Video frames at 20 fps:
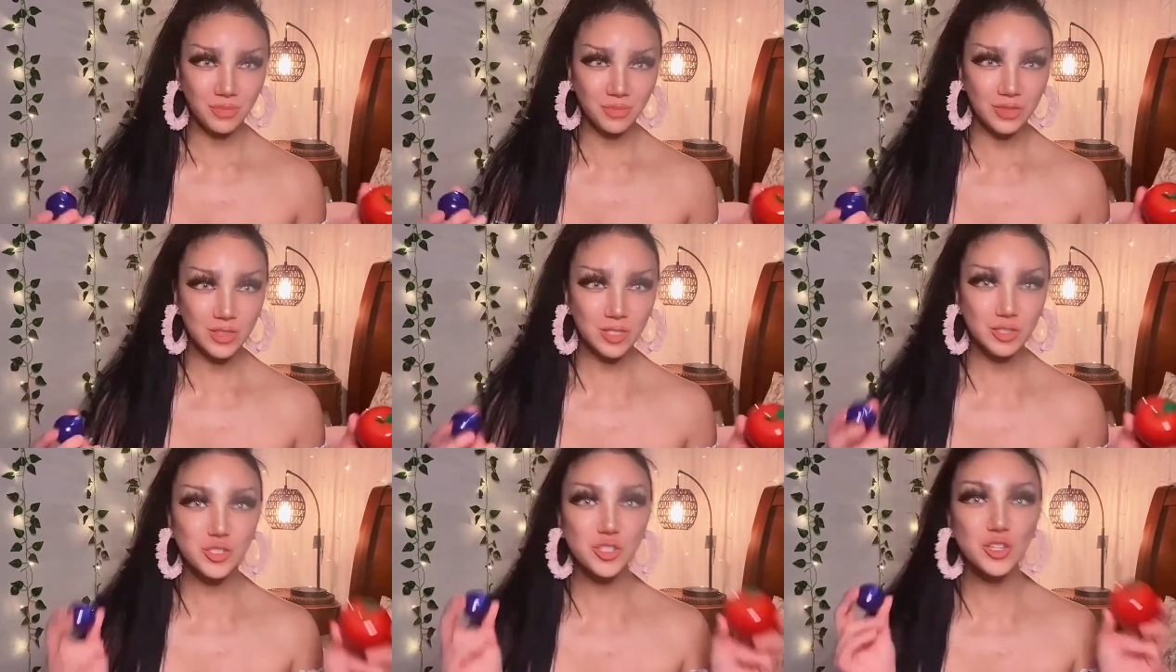
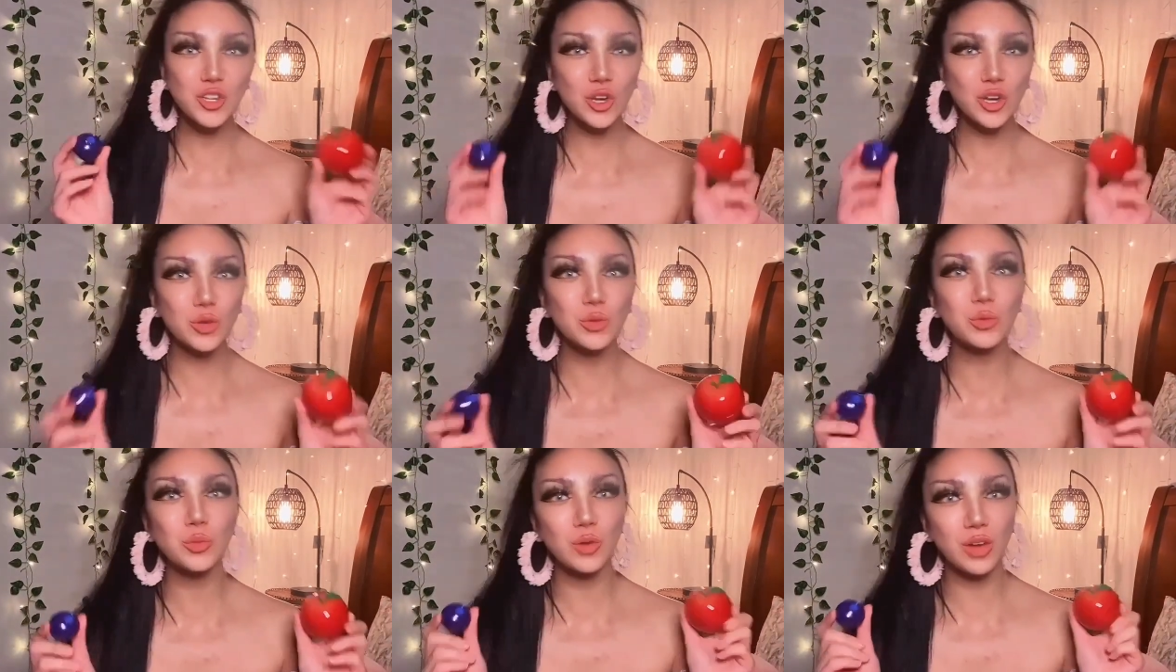there's
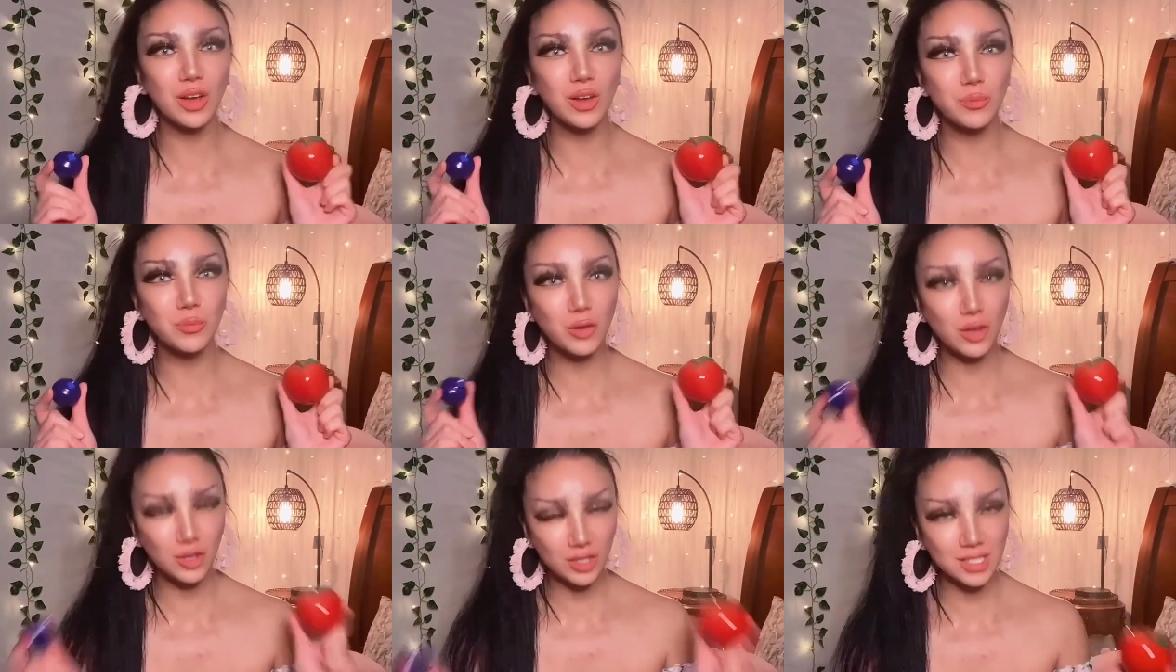no
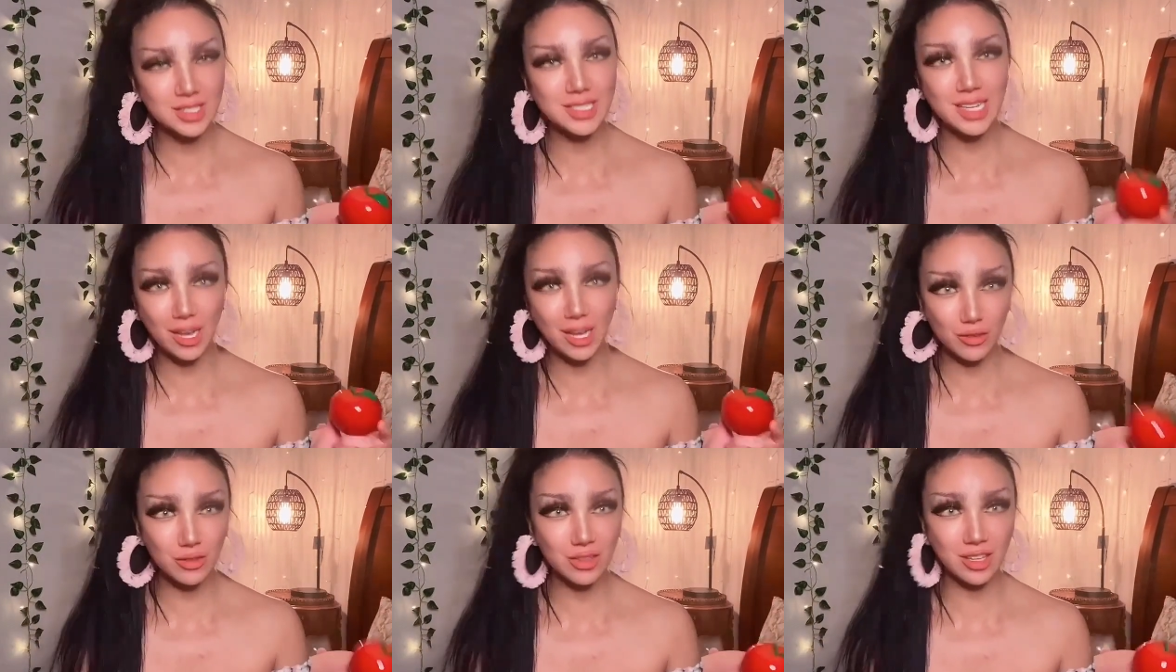product
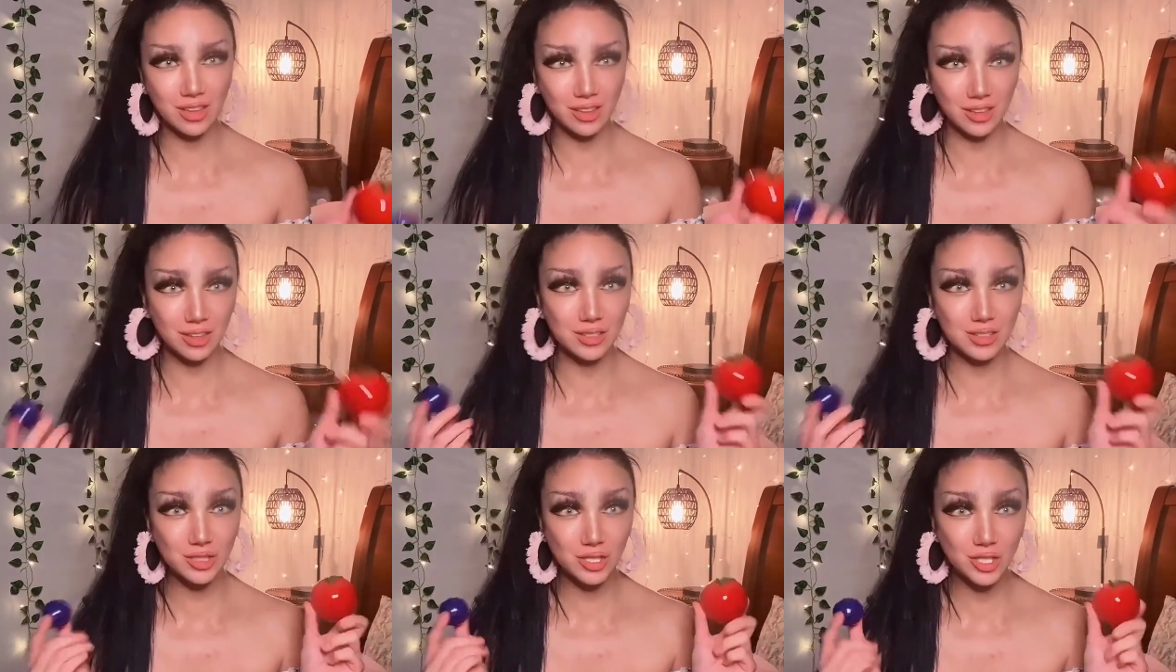out there
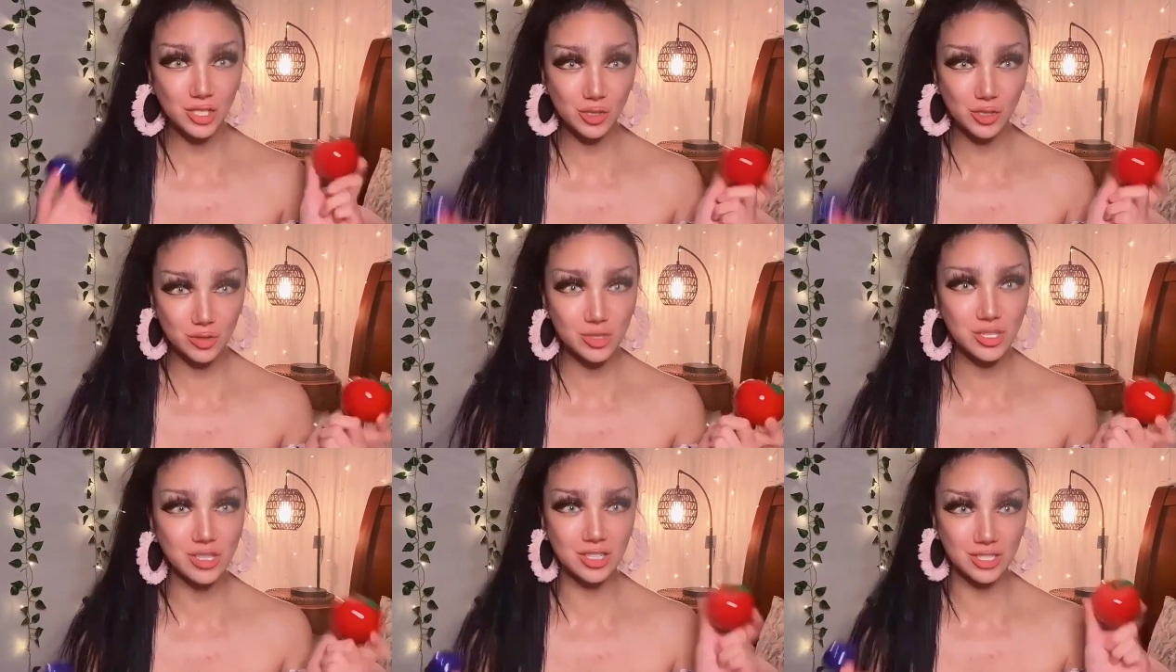that is
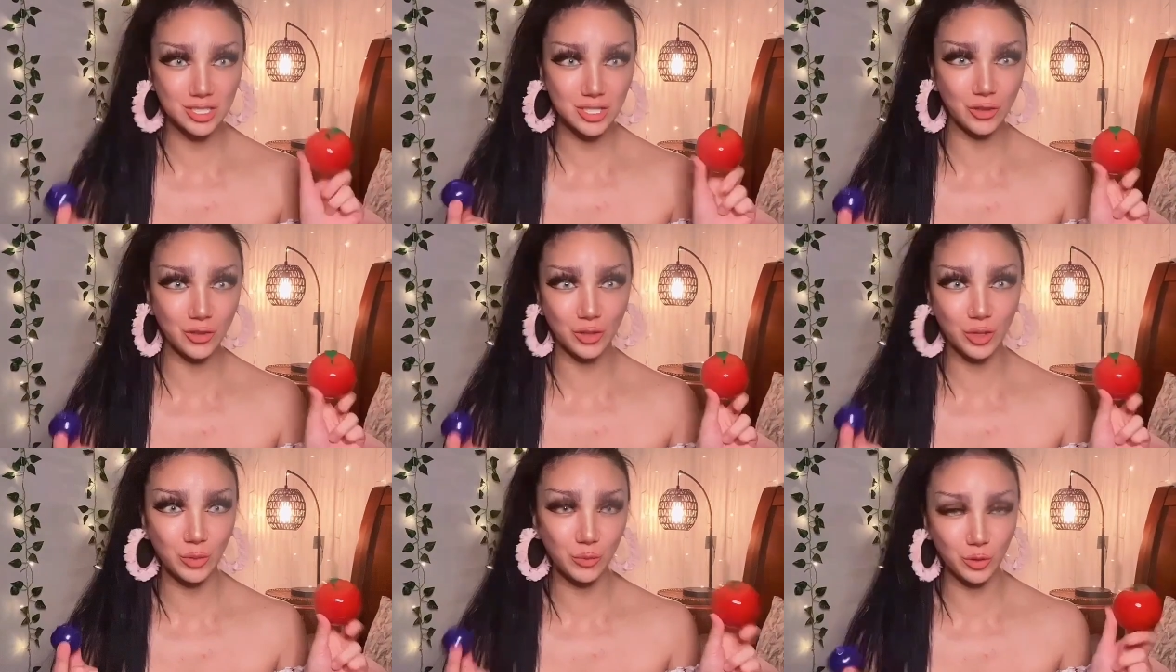cuter than
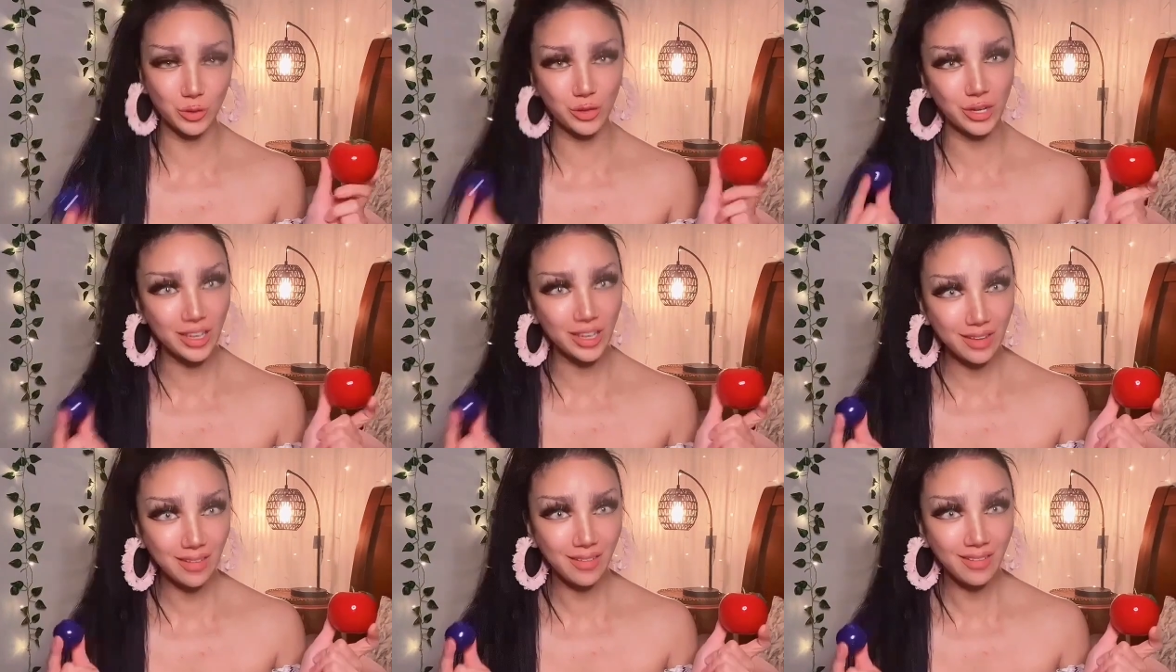
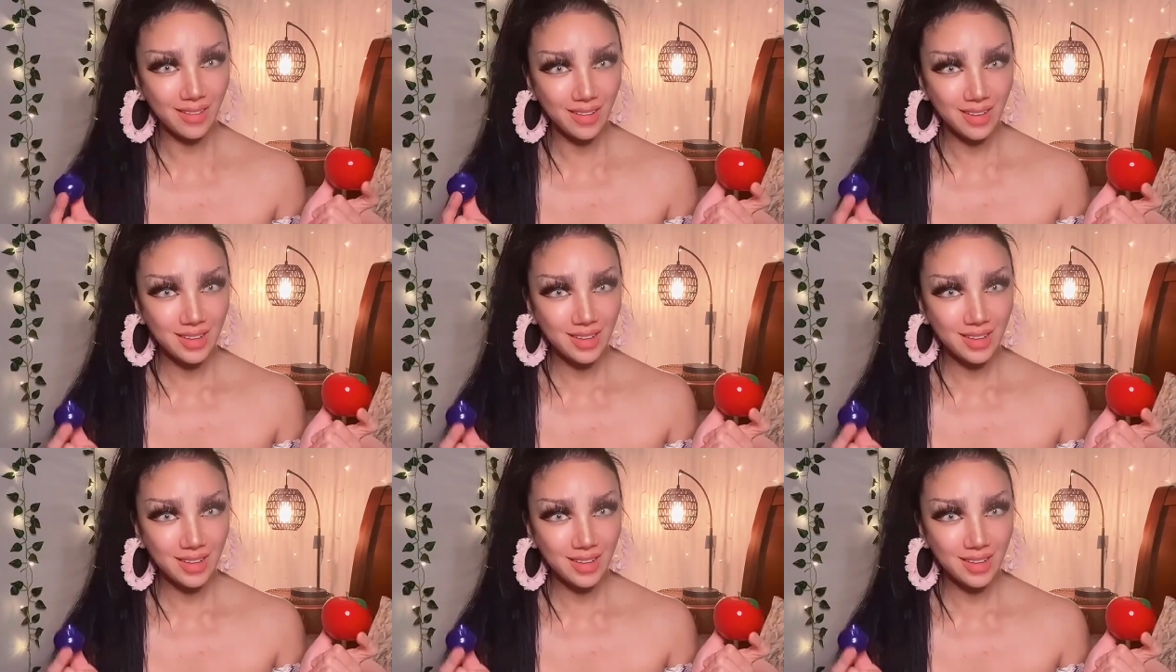TONYMOLY.